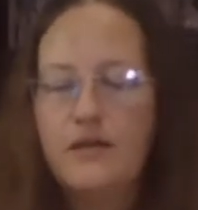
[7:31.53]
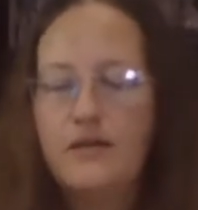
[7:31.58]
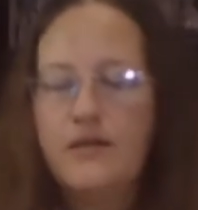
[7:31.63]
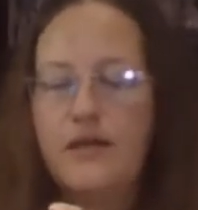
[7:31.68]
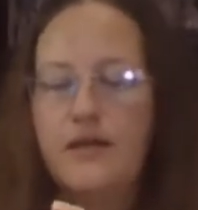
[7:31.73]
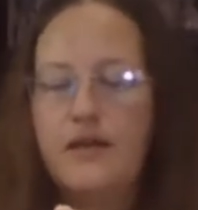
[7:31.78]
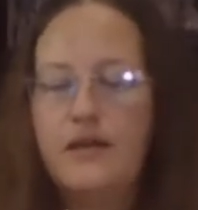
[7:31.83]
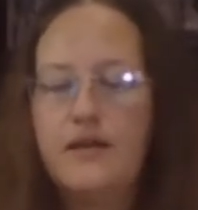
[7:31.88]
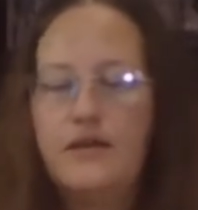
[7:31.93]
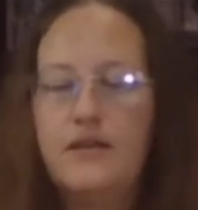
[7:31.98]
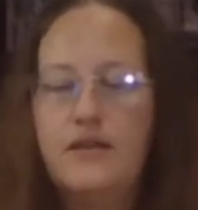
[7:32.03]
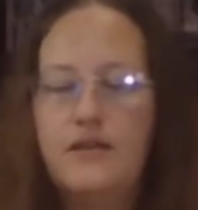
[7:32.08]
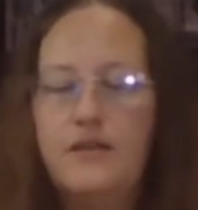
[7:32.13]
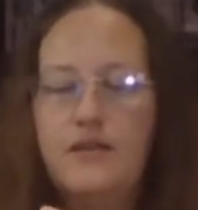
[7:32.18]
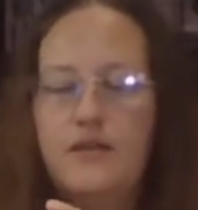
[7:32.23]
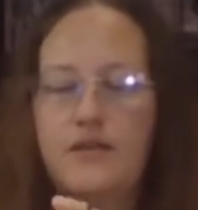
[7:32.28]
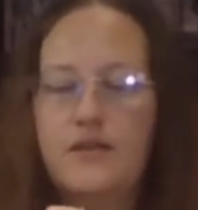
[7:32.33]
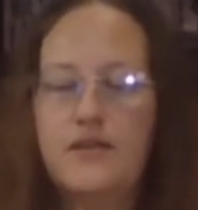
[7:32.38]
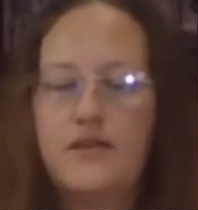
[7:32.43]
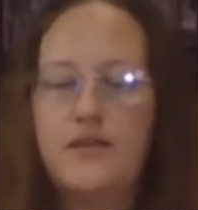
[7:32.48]
and
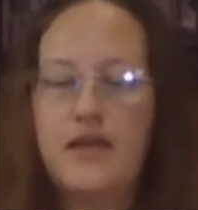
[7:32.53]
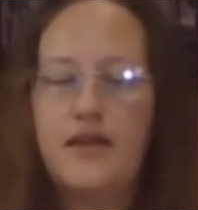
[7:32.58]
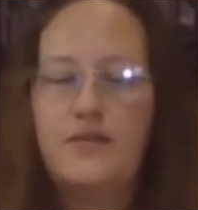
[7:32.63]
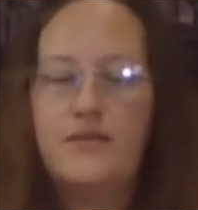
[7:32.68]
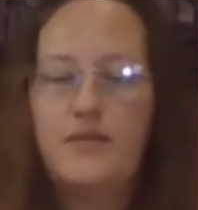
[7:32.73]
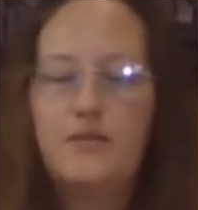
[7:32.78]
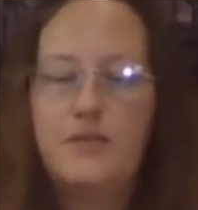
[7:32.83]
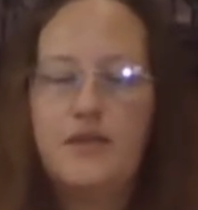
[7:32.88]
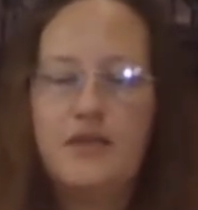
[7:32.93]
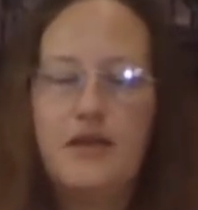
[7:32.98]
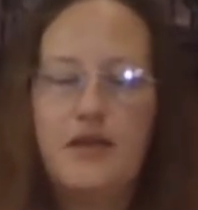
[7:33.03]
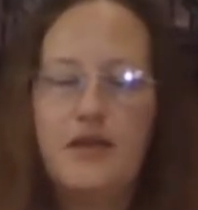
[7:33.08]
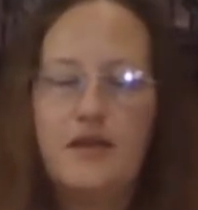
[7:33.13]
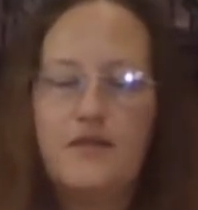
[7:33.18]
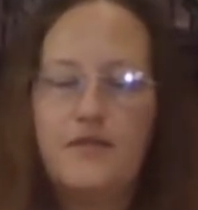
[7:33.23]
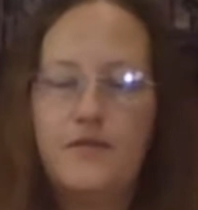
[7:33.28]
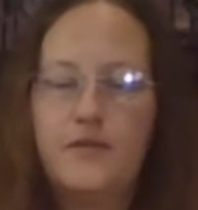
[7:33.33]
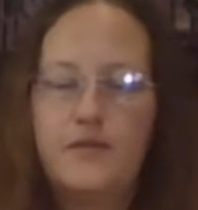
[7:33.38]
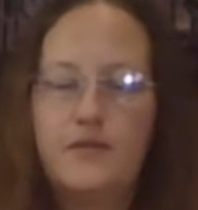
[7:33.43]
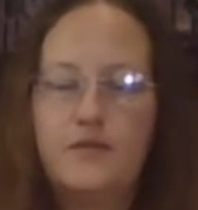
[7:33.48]
you just have to be
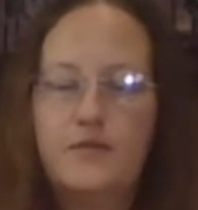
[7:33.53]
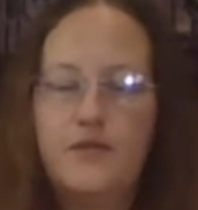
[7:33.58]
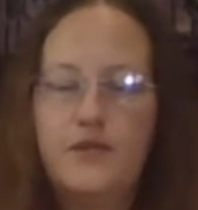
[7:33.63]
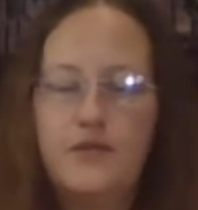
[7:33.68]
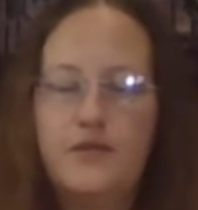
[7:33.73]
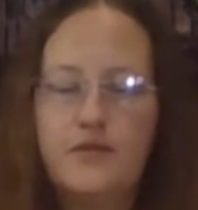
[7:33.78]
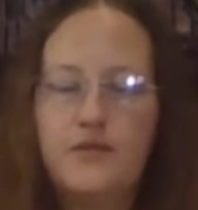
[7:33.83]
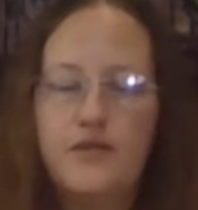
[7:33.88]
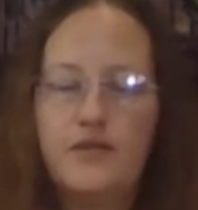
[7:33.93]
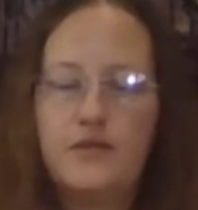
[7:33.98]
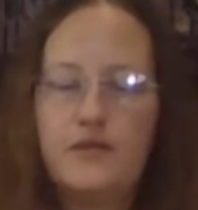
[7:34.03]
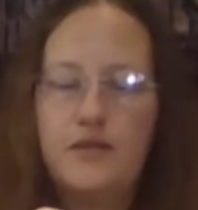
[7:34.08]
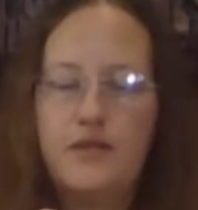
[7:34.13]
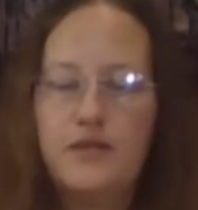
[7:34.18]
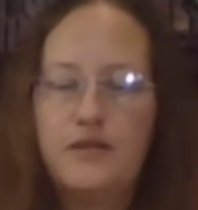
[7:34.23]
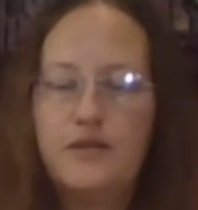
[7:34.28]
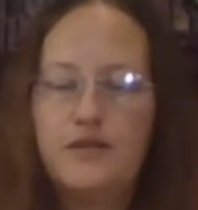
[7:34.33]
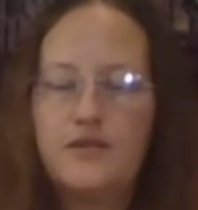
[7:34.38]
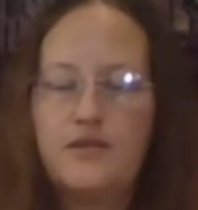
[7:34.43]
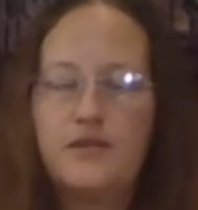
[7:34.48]
careful when you're doing
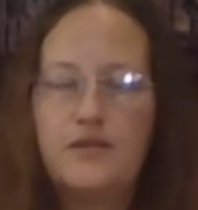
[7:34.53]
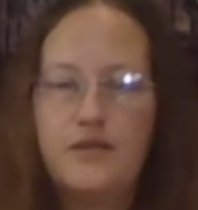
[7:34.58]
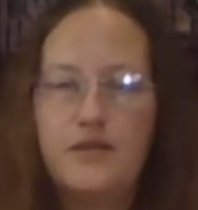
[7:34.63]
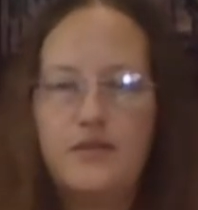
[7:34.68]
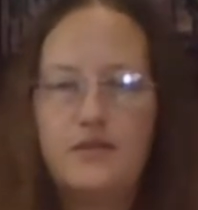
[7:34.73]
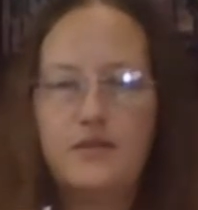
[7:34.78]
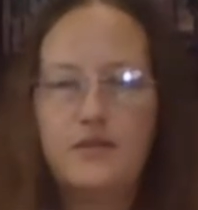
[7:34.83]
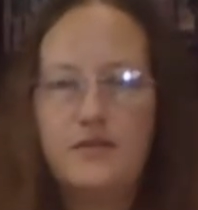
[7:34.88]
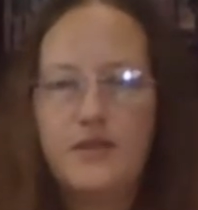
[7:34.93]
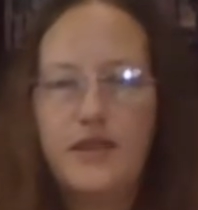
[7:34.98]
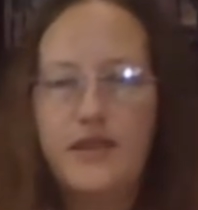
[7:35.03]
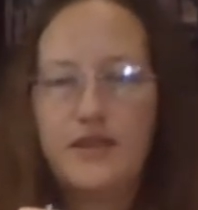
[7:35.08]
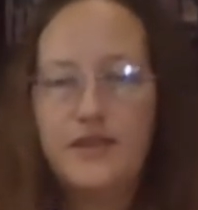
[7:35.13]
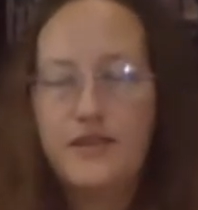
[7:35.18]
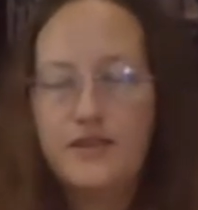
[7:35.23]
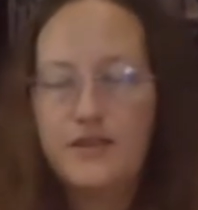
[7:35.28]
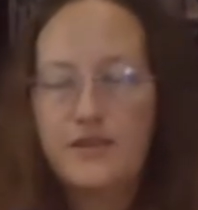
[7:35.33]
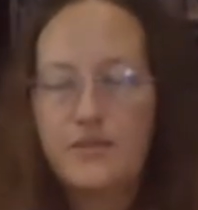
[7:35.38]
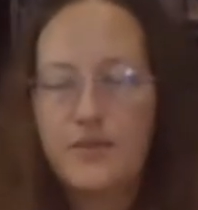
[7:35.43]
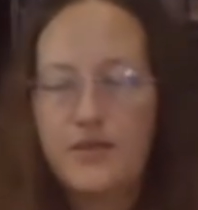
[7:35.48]
it so that you do like
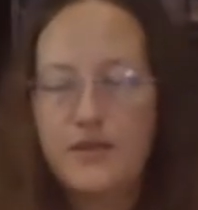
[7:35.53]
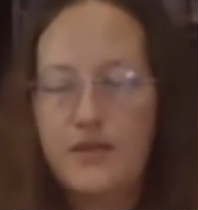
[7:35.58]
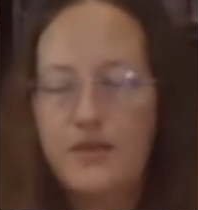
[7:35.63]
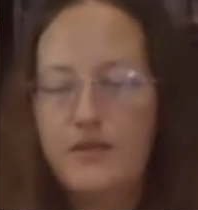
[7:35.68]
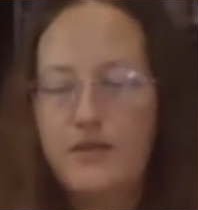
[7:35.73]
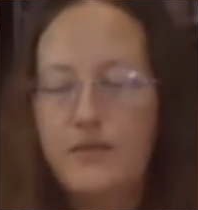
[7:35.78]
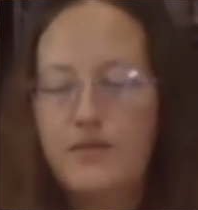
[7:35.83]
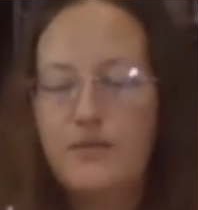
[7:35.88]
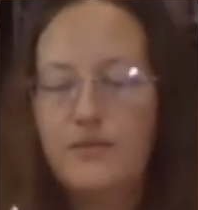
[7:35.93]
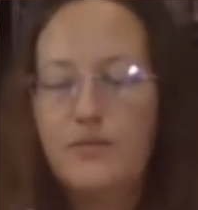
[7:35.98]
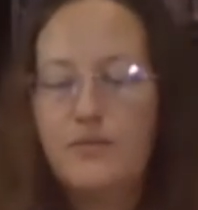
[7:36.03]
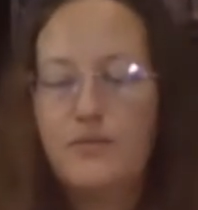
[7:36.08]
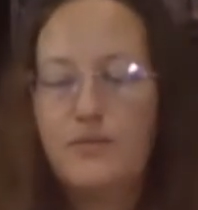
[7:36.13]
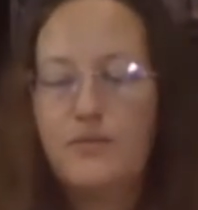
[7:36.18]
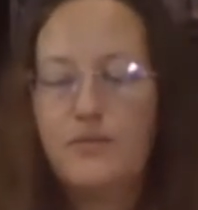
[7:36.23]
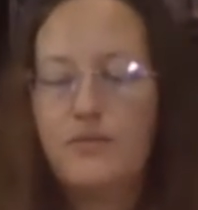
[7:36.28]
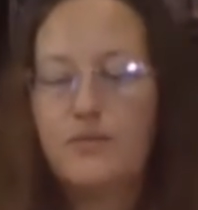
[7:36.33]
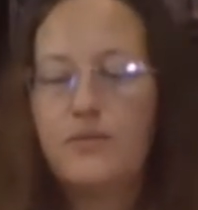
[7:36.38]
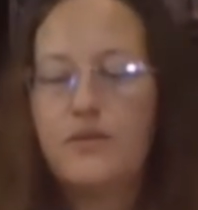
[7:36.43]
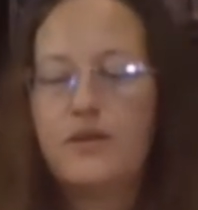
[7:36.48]
this one
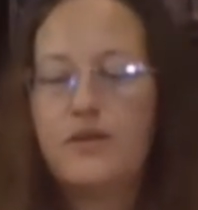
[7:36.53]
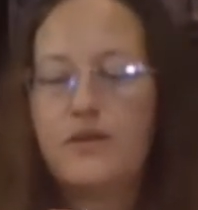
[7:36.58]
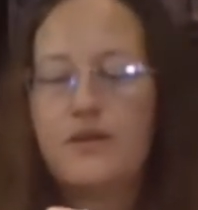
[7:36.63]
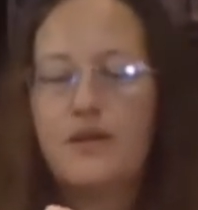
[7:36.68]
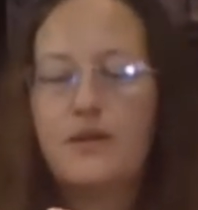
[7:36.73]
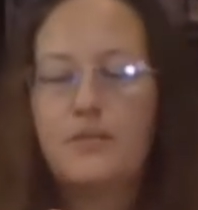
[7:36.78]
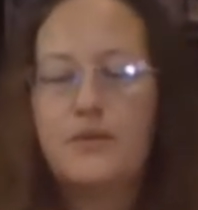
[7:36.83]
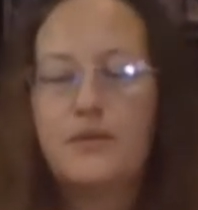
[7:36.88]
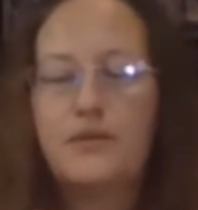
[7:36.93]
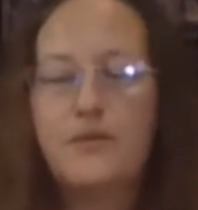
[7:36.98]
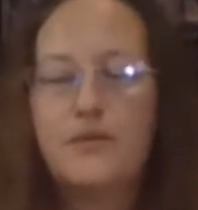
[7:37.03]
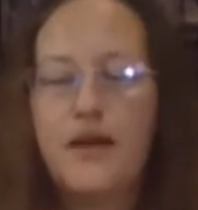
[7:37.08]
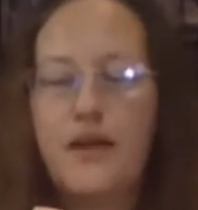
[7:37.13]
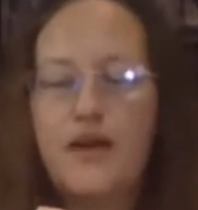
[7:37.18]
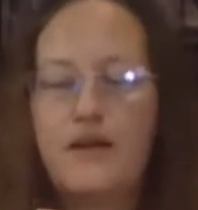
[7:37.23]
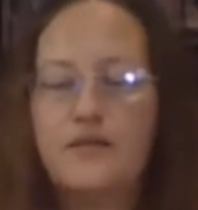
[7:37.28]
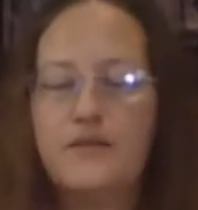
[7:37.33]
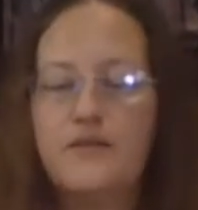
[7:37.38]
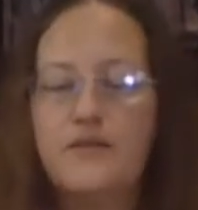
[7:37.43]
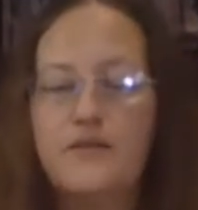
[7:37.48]
with a couple of
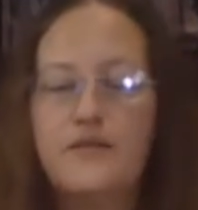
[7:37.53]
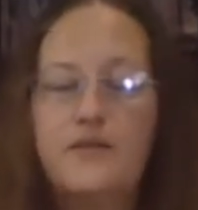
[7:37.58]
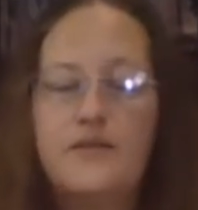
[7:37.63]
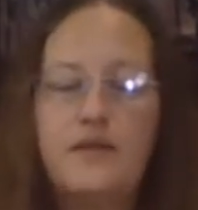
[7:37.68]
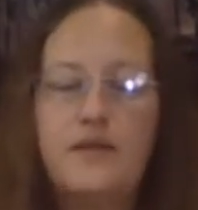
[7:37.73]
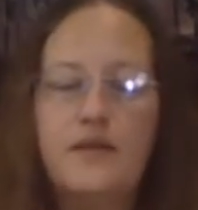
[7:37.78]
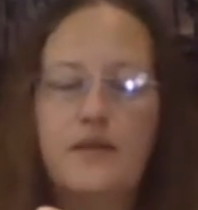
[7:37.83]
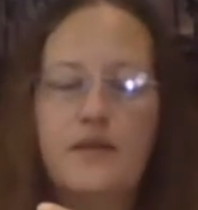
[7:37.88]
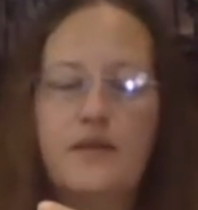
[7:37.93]
rounds,